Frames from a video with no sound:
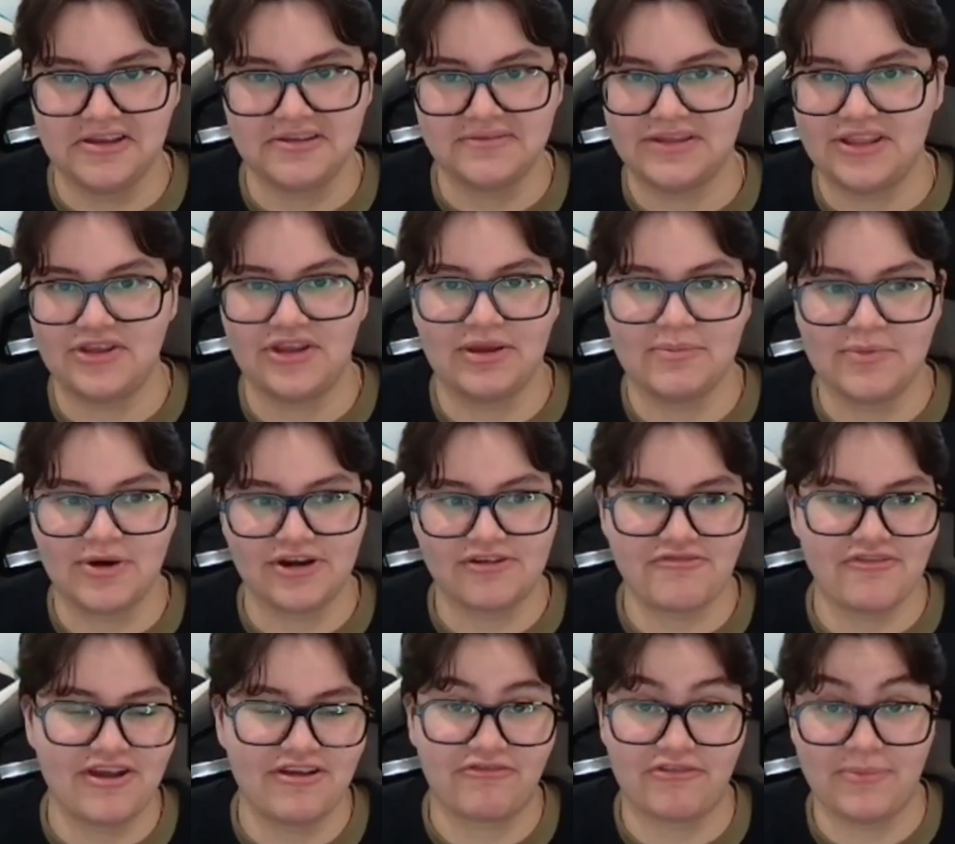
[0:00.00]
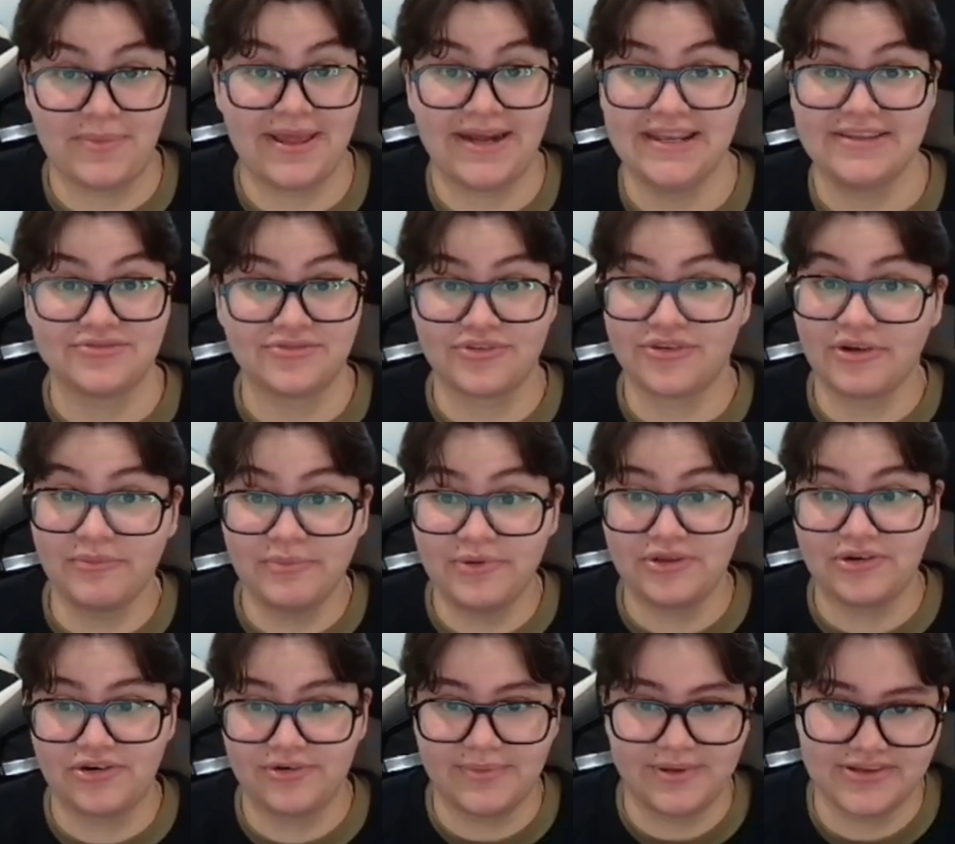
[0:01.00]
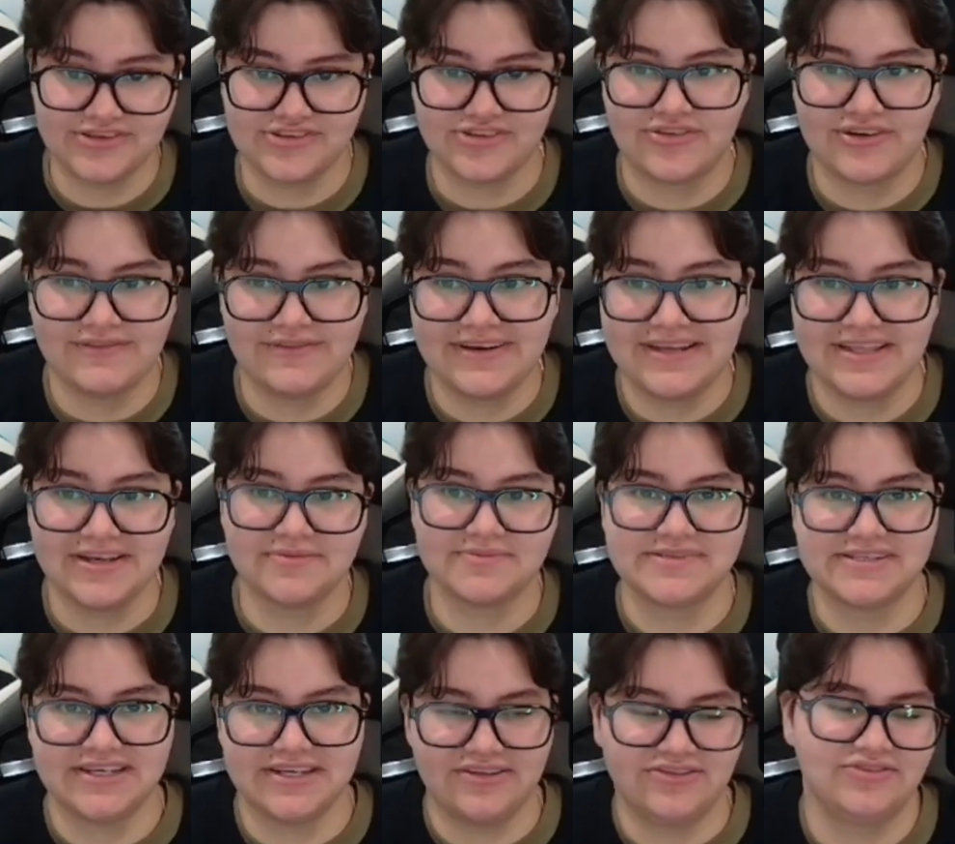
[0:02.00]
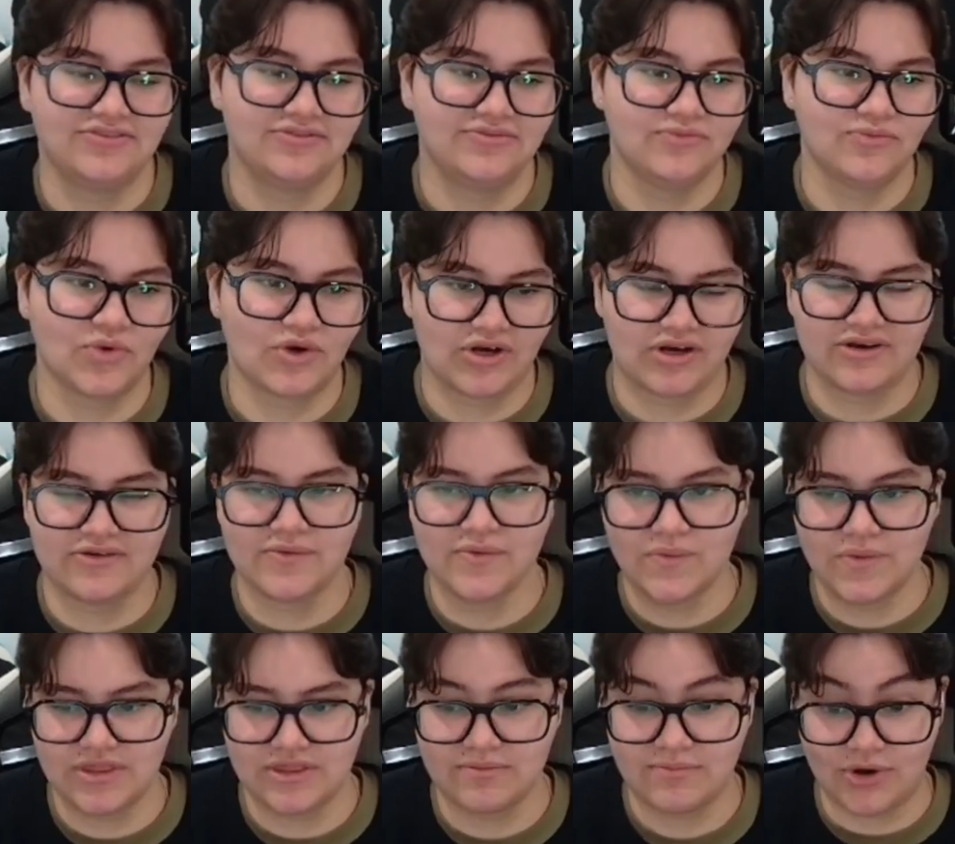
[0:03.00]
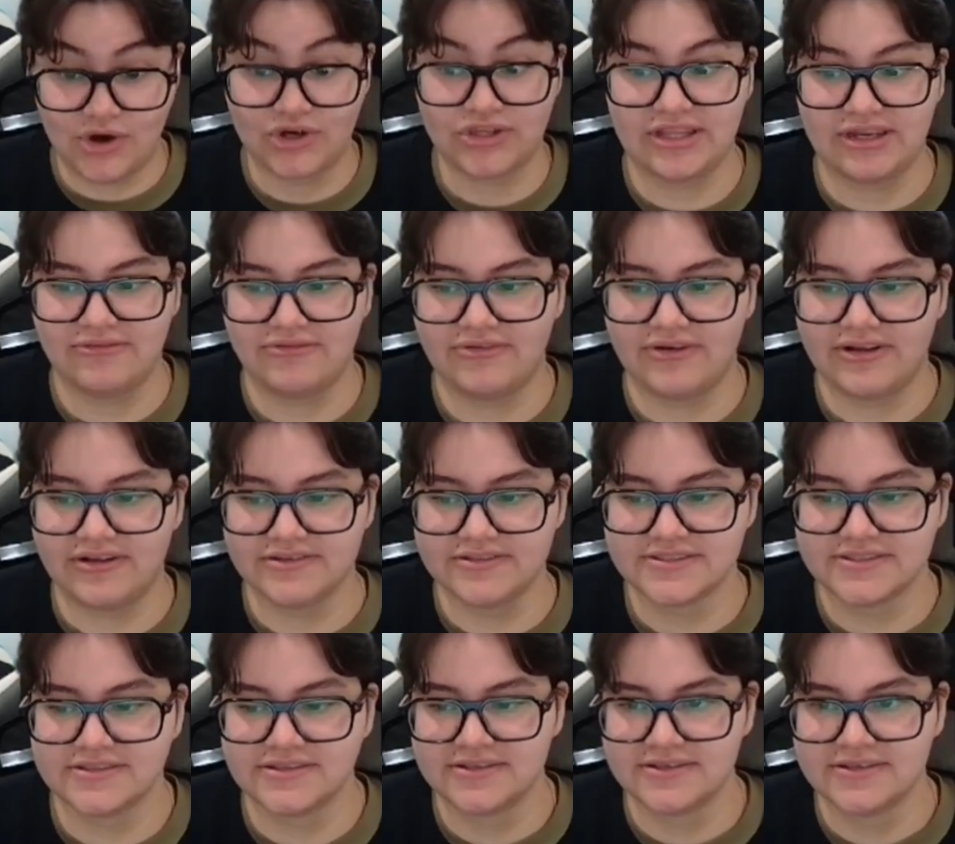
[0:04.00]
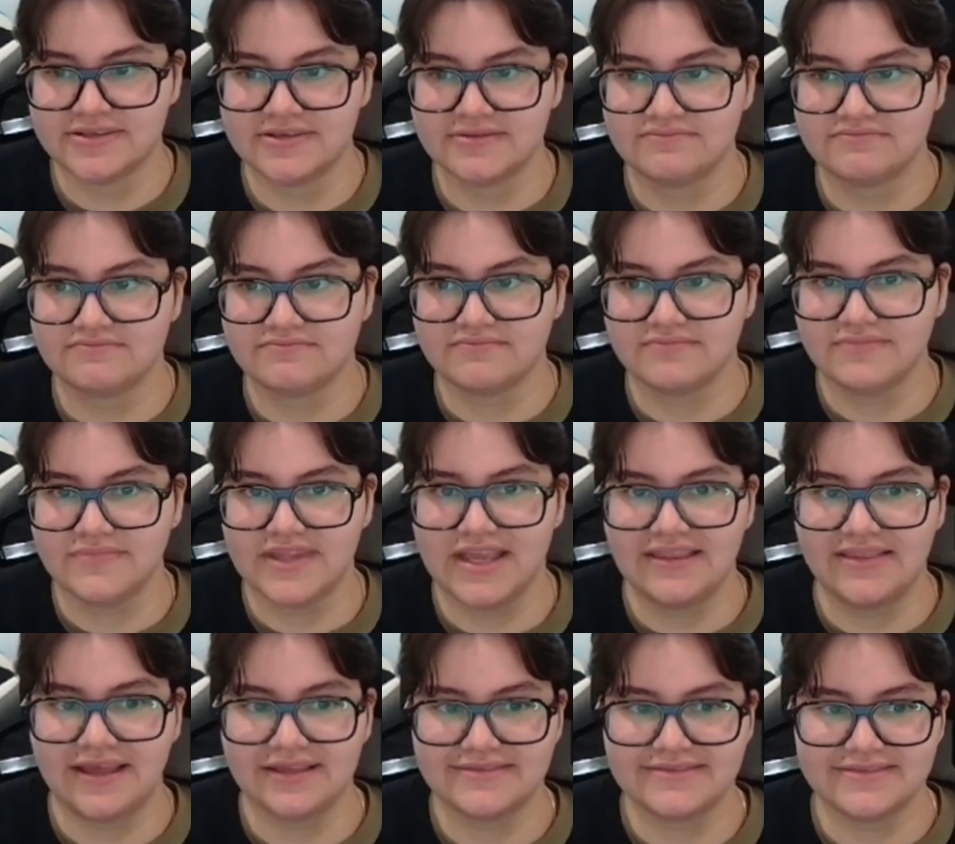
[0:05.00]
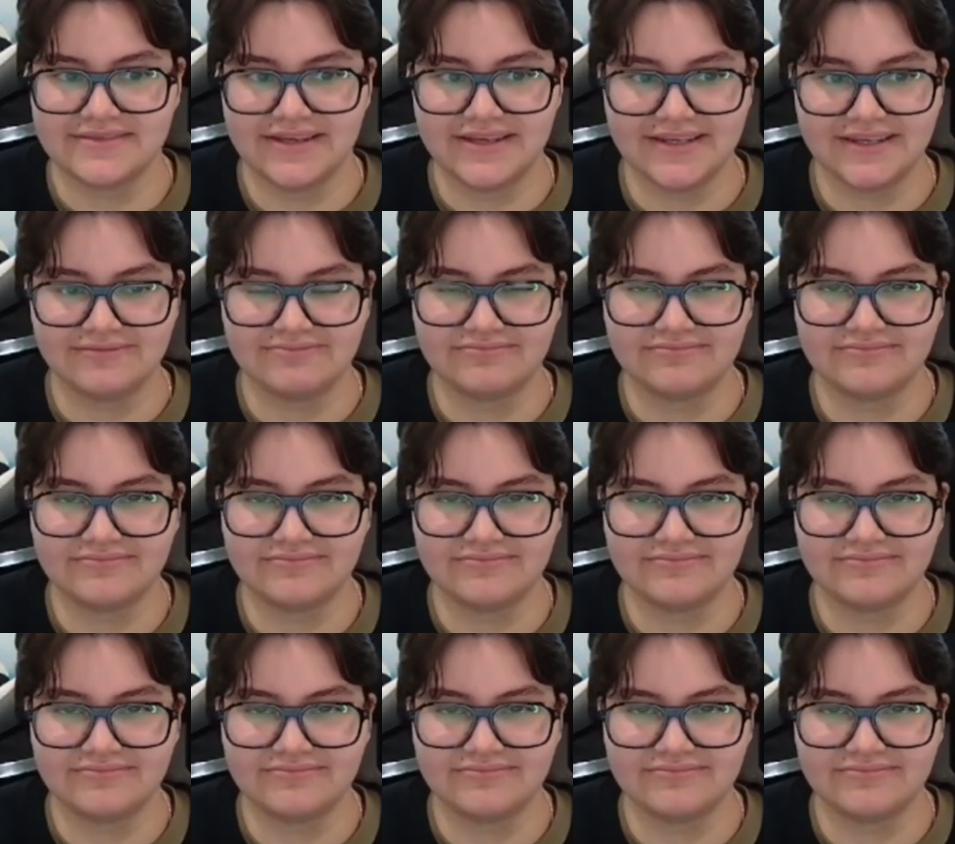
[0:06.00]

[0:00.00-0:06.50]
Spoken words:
that you can modify from any sort of computer because you don't even need Obsidian to work with markdown files. And that's it.